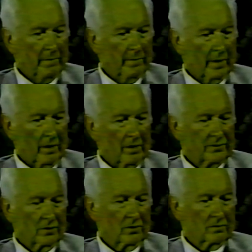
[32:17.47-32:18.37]
but
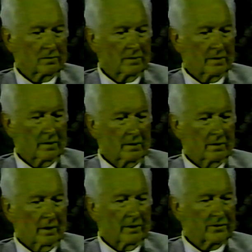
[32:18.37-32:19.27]
also
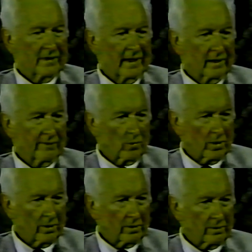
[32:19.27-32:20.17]
understanding of the
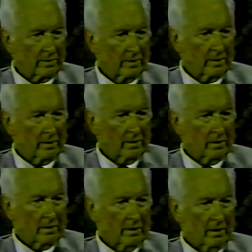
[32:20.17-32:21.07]
world.
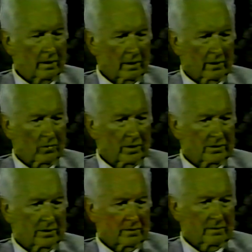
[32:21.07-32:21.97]
In other
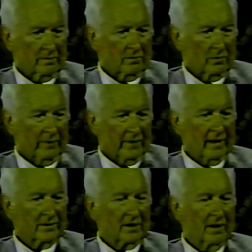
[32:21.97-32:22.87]
words, we've
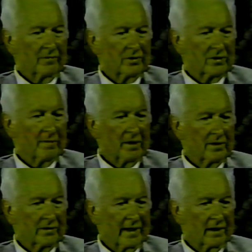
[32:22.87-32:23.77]
got to come to some
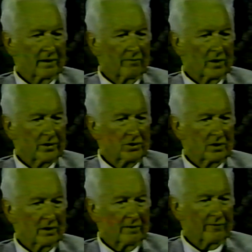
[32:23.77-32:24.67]
understanding of religion
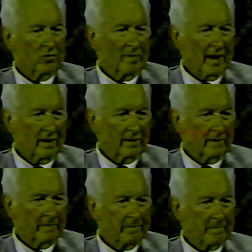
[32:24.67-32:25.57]
and of
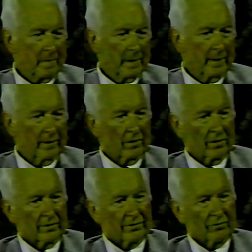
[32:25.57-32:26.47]
humanity in
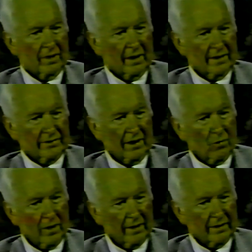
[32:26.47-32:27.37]
order to realize our
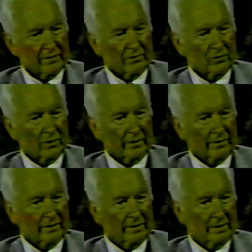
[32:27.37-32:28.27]
oneness with